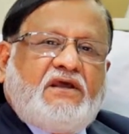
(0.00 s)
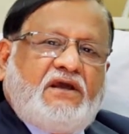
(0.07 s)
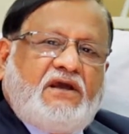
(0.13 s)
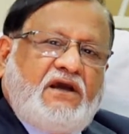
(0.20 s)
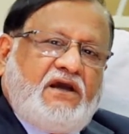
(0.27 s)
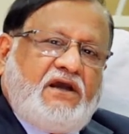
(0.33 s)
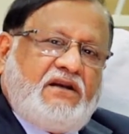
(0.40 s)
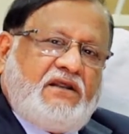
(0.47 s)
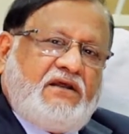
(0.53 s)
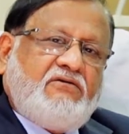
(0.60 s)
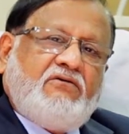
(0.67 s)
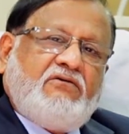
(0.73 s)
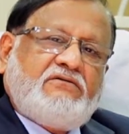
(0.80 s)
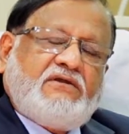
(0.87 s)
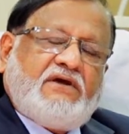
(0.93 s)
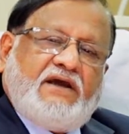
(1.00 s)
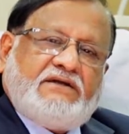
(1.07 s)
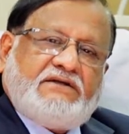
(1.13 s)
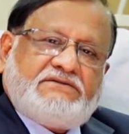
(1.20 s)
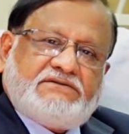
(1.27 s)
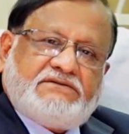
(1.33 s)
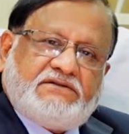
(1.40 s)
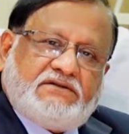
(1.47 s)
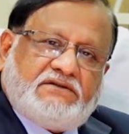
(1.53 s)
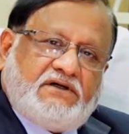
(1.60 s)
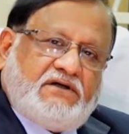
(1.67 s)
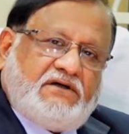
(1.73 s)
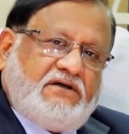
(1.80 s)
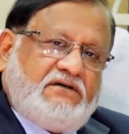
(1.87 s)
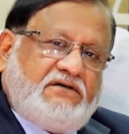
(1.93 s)
And you know that
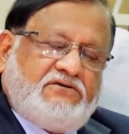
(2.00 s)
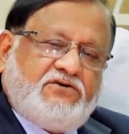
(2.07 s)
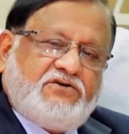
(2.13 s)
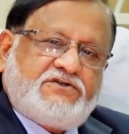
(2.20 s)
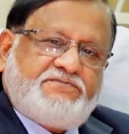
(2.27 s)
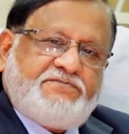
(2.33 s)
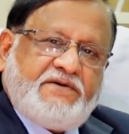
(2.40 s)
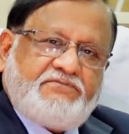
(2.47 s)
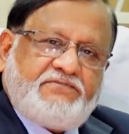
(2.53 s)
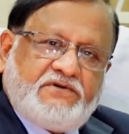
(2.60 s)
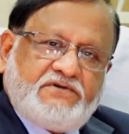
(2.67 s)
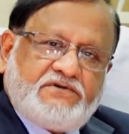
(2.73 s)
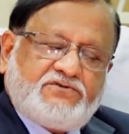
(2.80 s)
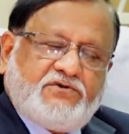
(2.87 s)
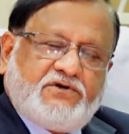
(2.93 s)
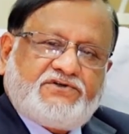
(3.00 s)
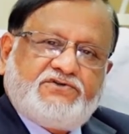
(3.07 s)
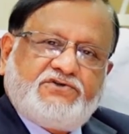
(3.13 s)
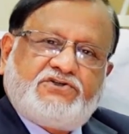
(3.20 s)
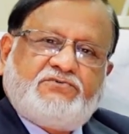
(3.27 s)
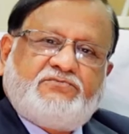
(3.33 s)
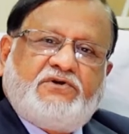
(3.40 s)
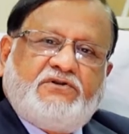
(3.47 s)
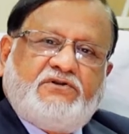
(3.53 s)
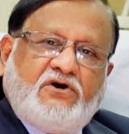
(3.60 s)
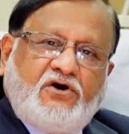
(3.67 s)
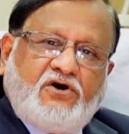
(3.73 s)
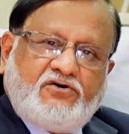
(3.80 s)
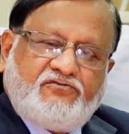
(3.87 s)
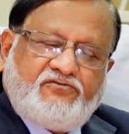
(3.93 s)
uh, those people who are suitable
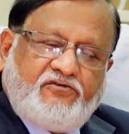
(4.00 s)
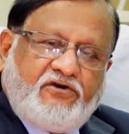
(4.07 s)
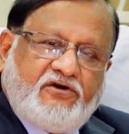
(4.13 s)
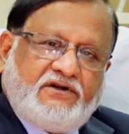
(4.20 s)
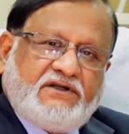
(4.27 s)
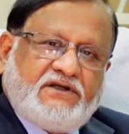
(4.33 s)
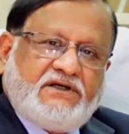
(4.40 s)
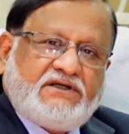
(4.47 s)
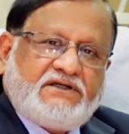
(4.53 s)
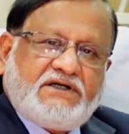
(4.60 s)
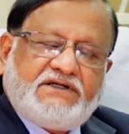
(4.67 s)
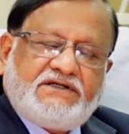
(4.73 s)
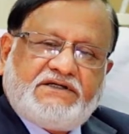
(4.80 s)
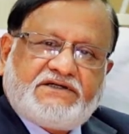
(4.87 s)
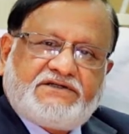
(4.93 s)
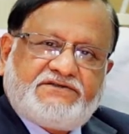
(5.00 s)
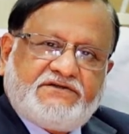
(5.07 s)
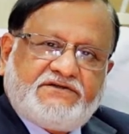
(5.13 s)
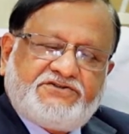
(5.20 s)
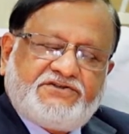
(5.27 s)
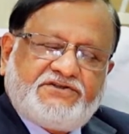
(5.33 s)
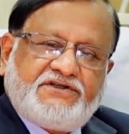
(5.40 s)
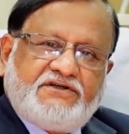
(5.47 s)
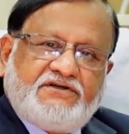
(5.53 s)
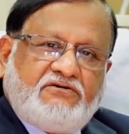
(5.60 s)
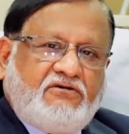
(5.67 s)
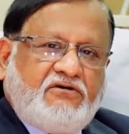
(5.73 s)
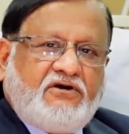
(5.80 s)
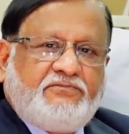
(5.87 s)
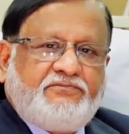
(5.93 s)
not for uh, cardiac surgery
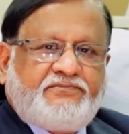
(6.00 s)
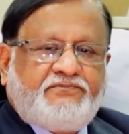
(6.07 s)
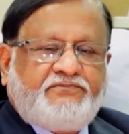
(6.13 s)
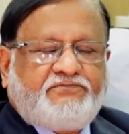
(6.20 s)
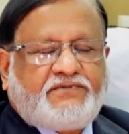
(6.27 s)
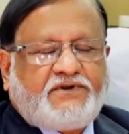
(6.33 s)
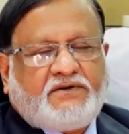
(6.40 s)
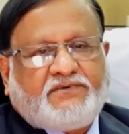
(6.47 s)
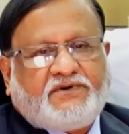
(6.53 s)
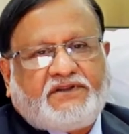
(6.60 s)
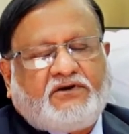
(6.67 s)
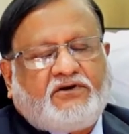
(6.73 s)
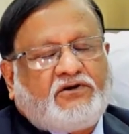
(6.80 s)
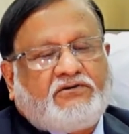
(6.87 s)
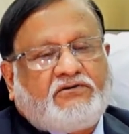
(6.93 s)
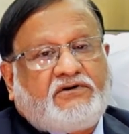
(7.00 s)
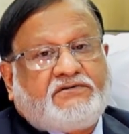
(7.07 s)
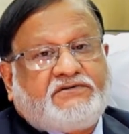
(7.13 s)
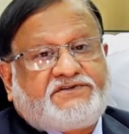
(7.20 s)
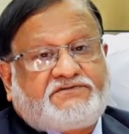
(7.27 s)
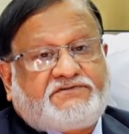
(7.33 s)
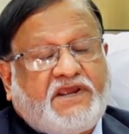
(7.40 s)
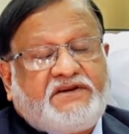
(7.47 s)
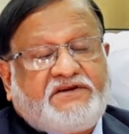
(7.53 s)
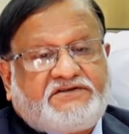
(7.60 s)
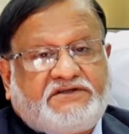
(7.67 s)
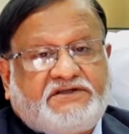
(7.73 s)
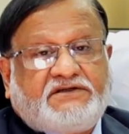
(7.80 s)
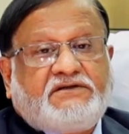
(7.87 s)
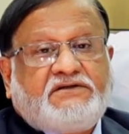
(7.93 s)
or primary or, or
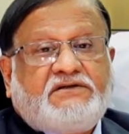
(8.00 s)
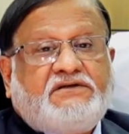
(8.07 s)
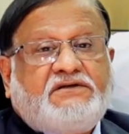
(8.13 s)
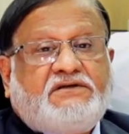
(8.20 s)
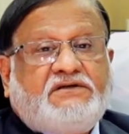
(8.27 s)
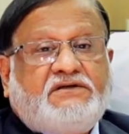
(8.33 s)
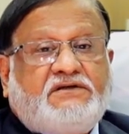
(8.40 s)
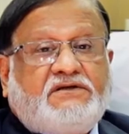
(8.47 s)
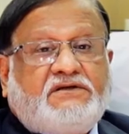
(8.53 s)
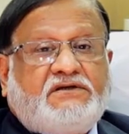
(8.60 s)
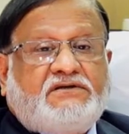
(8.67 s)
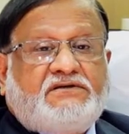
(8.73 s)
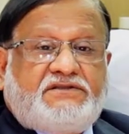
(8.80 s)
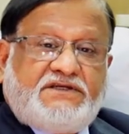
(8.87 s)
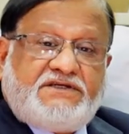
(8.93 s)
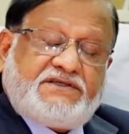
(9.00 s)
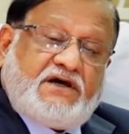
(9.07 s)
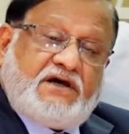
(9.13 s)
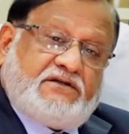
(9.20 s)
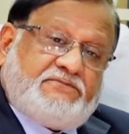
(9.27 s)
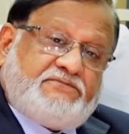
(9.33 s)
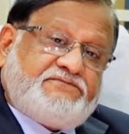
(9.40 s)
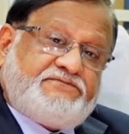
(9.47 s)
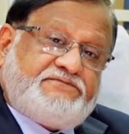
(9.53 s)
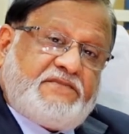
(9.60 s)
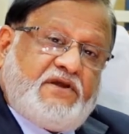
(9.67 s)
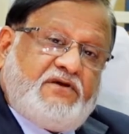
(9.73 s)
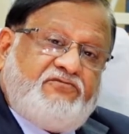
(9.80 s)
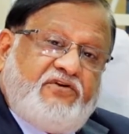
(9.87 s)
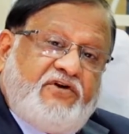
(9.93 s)
stenting, these are
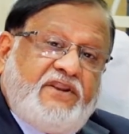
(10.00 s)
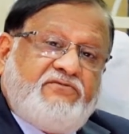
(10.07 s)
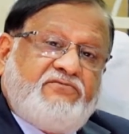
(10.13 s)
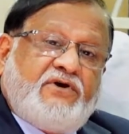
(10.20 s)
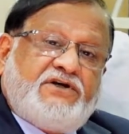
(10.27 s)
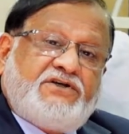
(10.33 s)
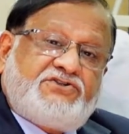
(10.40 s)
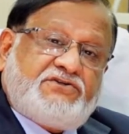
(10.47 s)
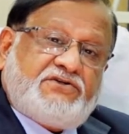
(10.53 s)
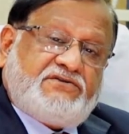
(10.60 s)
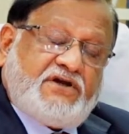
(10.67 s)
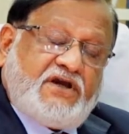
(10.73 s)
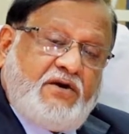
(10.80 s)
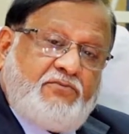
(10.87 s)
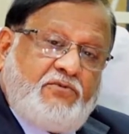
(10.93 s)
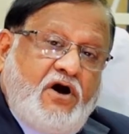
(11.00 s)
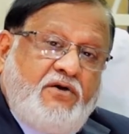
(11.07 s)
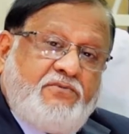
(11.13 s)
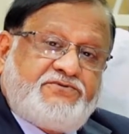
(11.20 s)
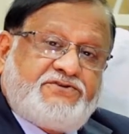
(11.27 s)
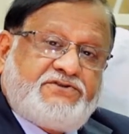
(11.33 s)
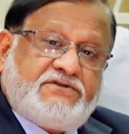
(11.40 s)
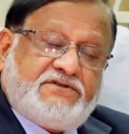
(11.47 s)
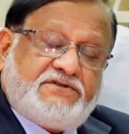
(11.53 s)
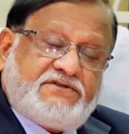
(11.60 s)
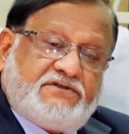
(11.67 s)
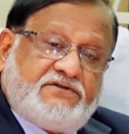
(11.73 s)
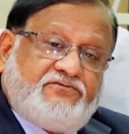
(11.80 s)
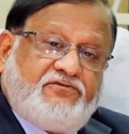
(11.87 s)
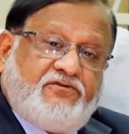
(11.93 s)
very much, they have
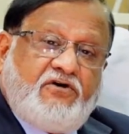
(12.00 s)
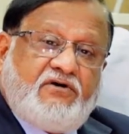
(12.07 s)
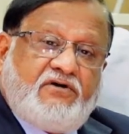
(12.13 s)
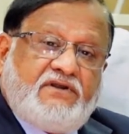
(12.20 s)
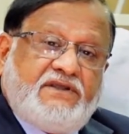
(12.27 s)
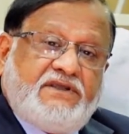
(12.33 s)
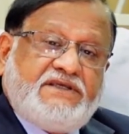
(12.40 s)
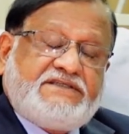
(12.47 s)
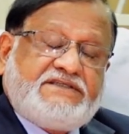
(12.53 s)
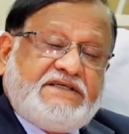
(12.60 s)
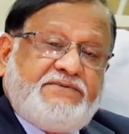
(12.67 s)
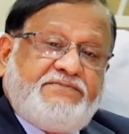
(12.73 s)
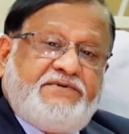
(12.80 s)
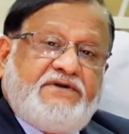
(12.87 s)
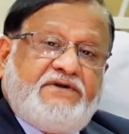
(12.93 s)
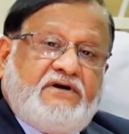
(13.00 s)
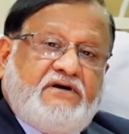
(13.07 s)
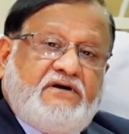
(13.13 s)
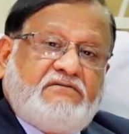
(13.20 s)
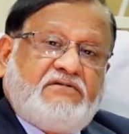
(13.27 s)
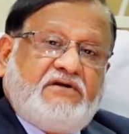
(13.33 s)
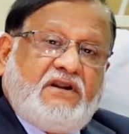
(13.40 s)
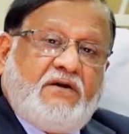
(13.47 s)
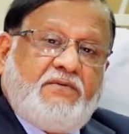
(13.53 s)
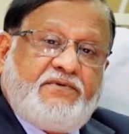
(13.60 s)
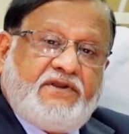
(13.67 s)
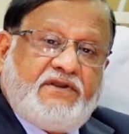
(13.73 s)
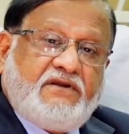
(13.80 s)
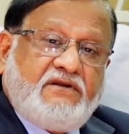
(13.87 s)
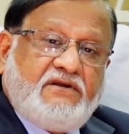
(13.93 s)
options for EECP heart
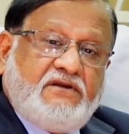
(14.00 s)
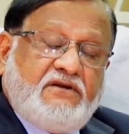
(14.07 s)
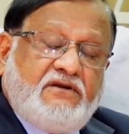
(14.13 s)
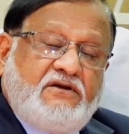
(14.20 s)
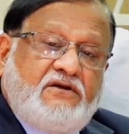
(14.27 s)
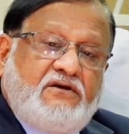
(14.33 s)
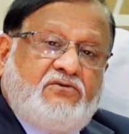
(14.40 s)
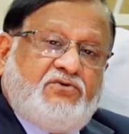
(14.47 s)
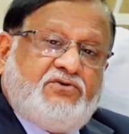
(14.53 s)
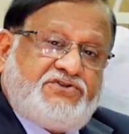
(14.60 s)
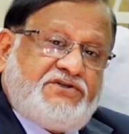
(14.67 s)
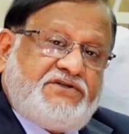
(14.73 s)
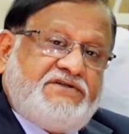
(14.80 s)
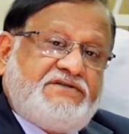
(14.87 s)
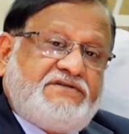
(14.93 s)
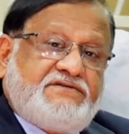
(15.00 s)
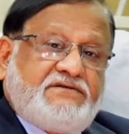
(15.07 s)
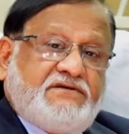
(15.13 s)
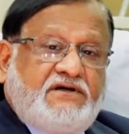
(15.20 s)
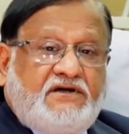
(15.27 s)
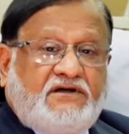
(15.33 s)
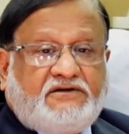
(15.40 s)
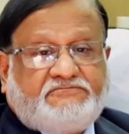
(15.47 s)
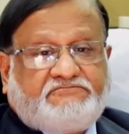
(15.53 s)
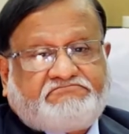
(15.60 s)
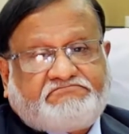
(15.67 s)
therapy, which is, uh,